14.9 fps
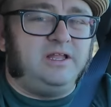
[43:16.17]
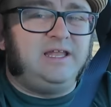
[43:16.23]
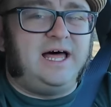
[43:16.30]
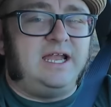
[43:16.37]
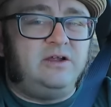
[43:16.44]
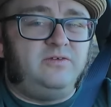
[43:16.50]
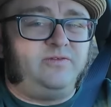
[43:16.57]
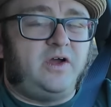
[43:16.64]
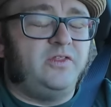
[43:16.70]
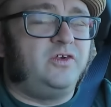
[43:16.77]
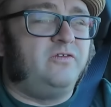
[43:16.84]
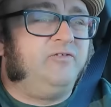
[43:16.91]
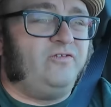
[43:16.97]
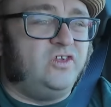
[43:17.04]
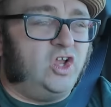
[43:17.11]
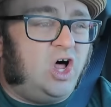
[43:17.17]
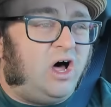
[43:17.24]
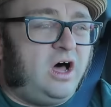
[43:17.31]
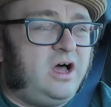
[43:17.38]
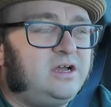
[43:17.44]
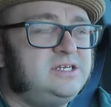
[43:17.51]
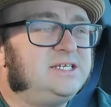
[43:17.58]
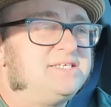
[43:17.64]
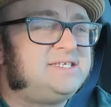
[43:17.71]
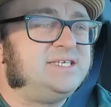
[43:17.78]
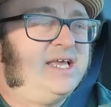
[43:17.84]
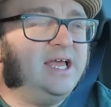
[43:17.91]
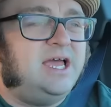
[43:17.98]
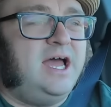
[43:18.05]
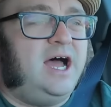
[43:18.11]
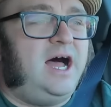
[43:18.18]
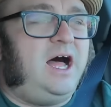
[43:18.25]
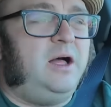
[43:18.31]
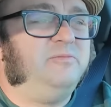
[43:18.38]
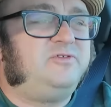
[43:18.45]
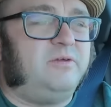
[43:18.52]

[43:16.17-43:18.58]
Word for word: a lot of other vlogs. Um,